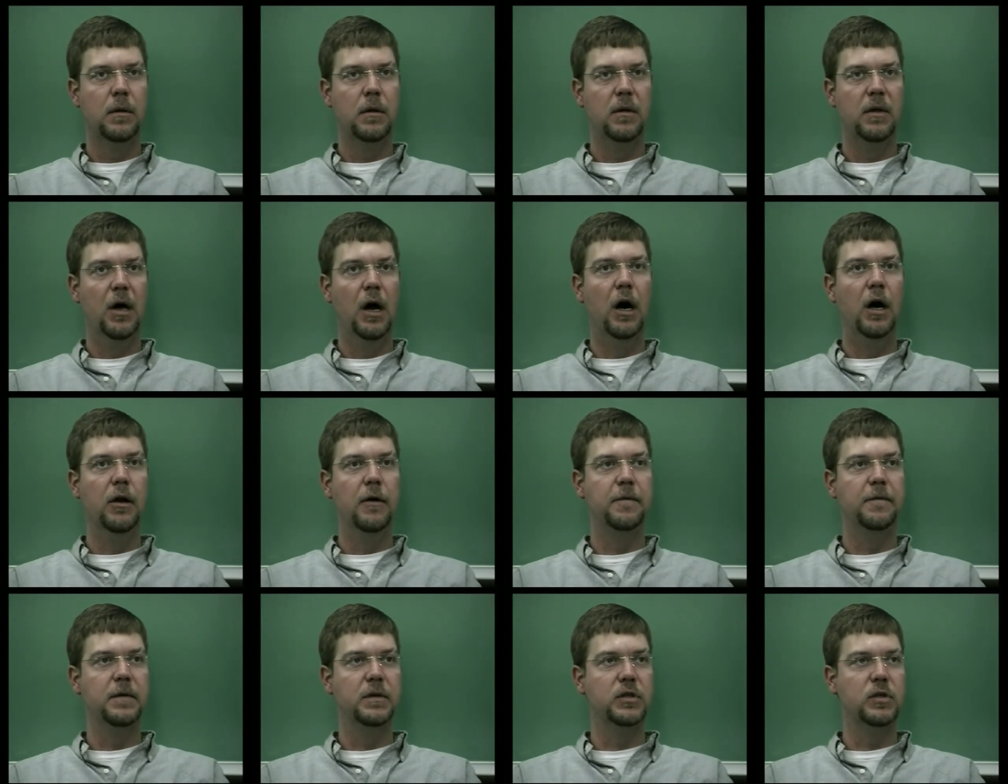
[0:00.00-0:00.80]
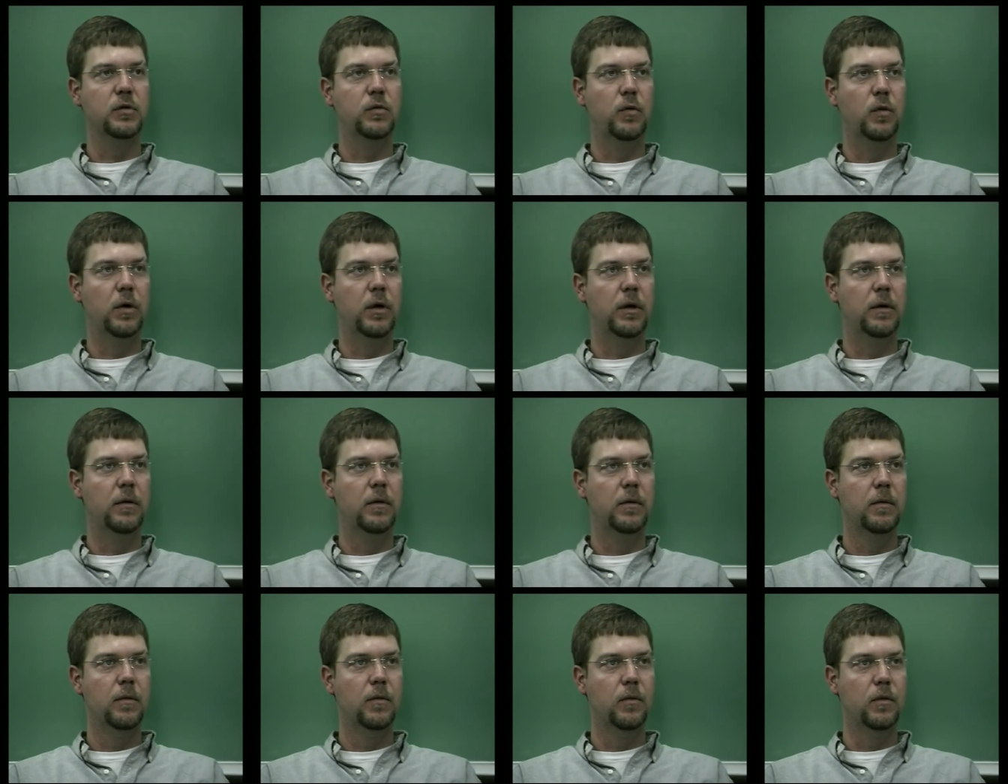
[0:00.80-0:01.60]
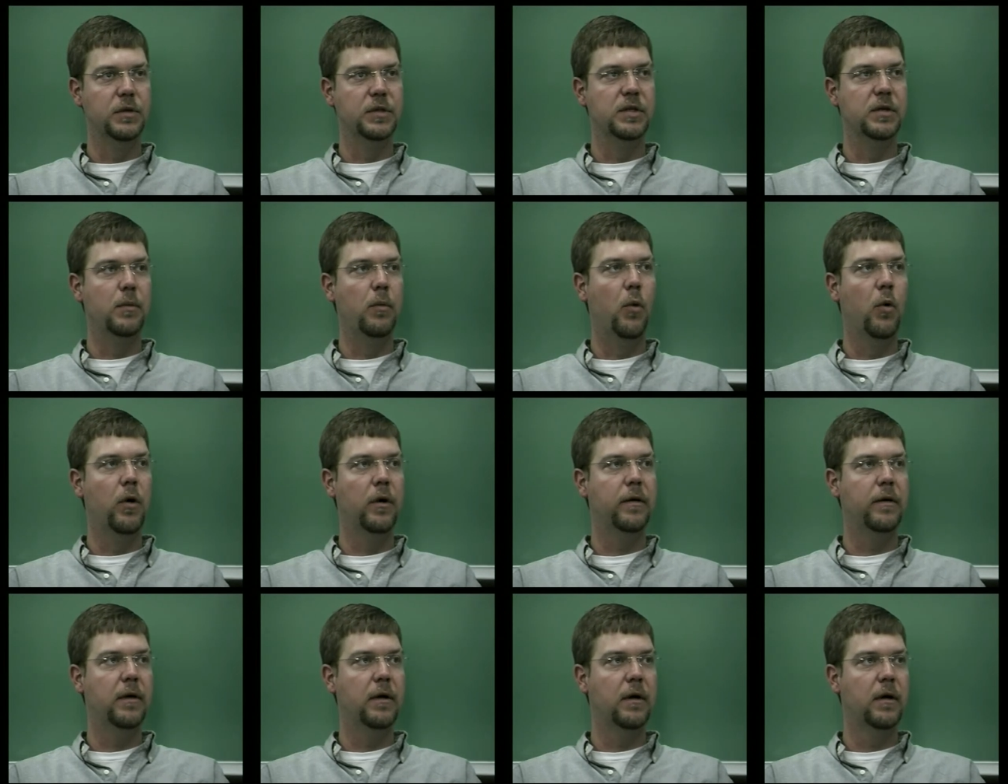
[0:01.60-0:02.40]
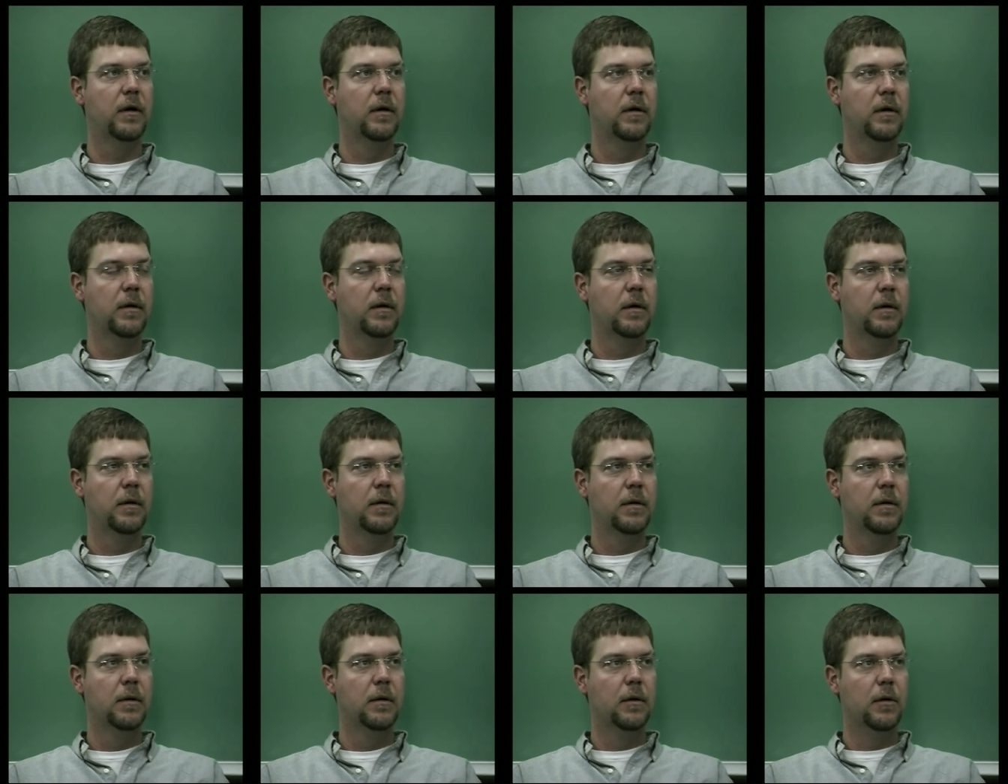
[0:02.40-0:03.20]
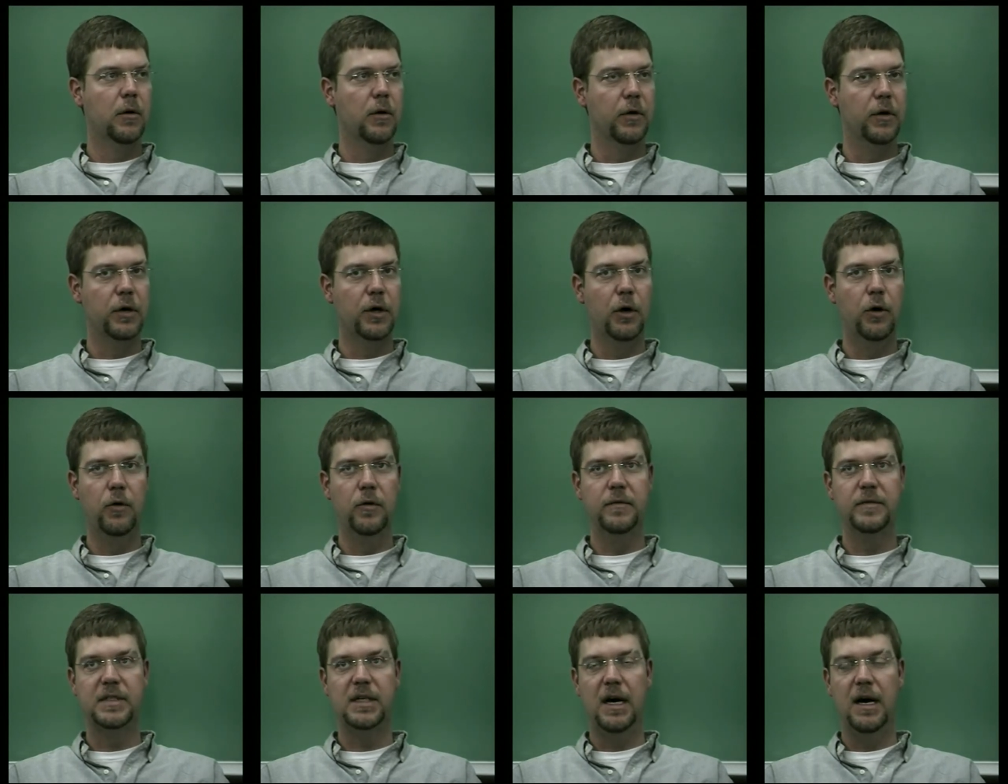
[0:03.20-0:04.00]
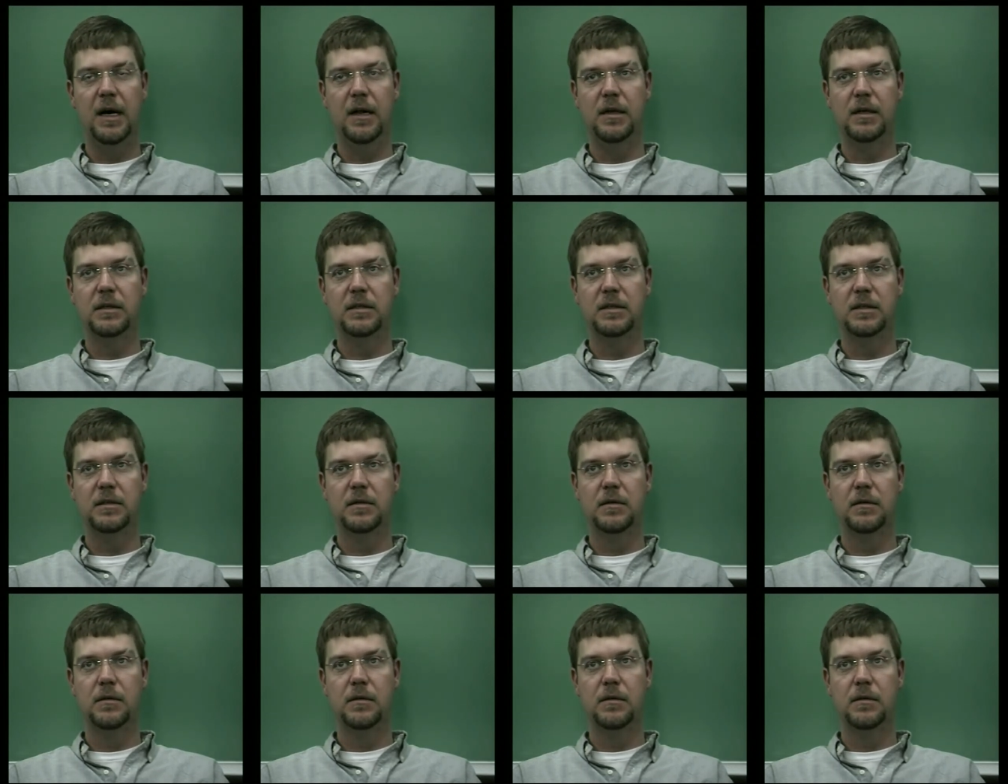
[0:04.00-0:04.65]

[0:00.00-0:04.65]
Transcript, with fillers: The unofficial one was the Morta, or the Code of Silence.